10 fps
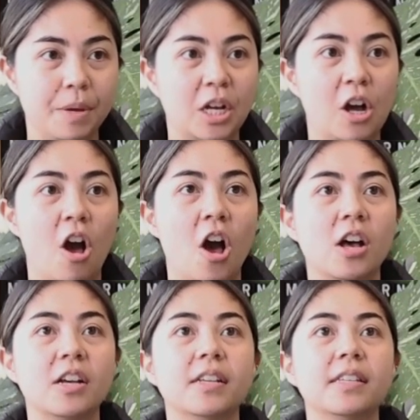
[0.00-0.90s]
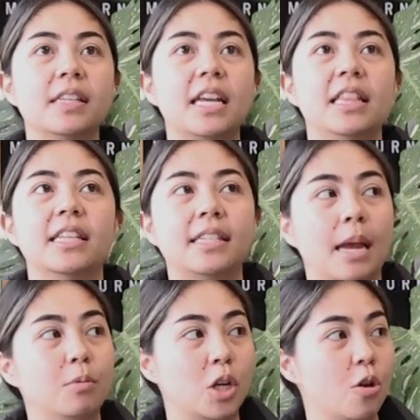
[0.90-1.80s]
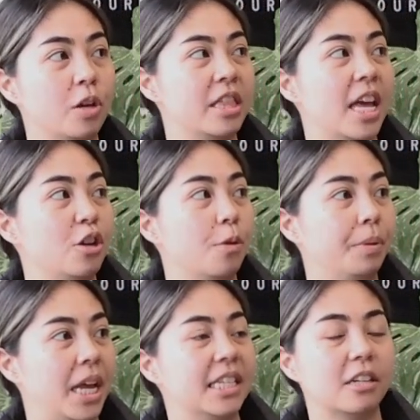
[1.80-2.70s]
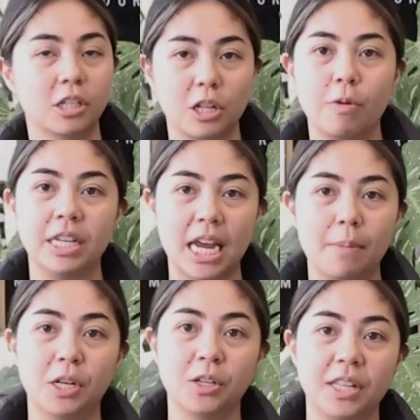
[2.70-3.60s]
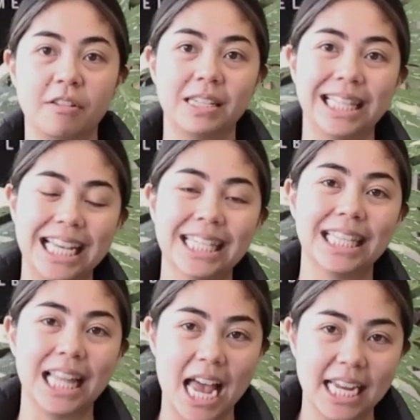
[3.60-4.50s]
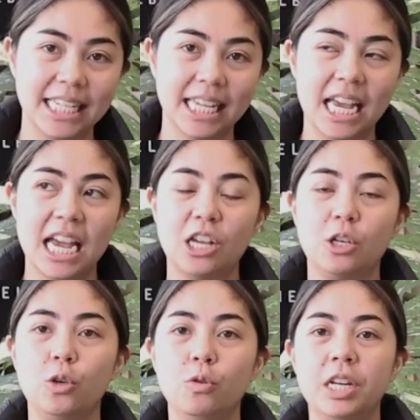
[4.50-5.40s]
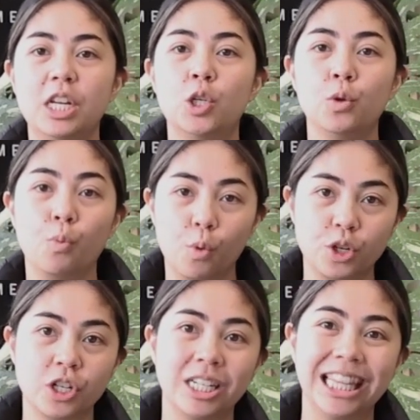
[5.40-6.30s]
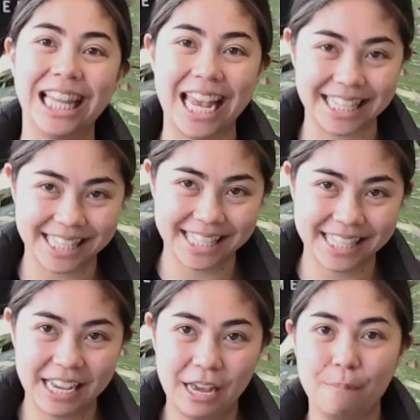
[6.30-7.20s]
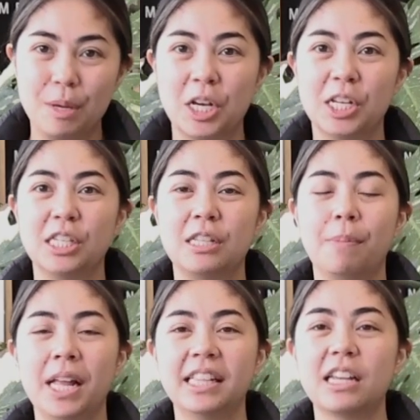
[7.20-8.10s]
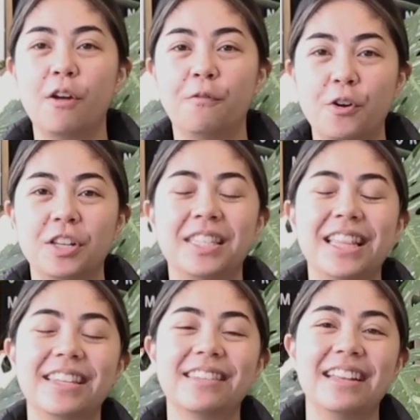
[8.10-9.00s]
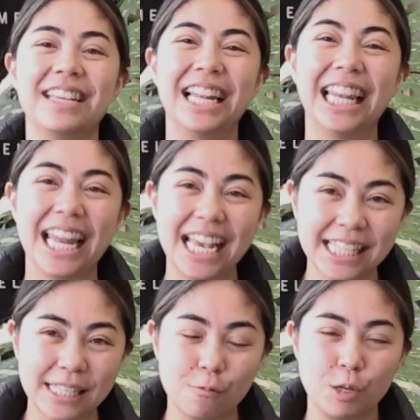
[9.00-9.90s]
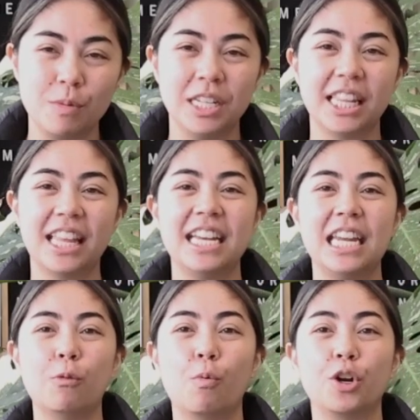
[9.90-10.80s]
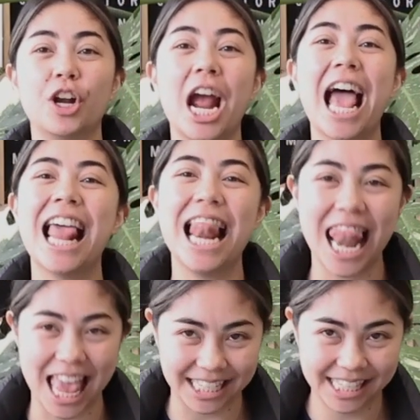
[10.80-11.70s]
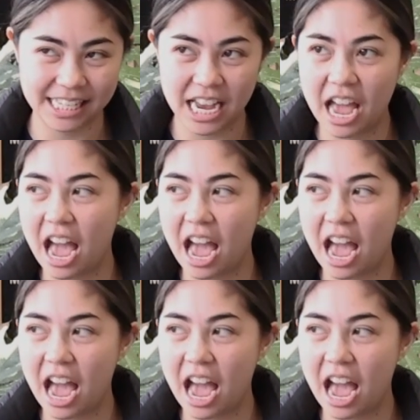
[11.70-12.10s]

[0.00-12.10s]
because in the same token that your plants are slowing down because there is less light, you need to water less because the plants are photosynthesizing less, which means that they need water less.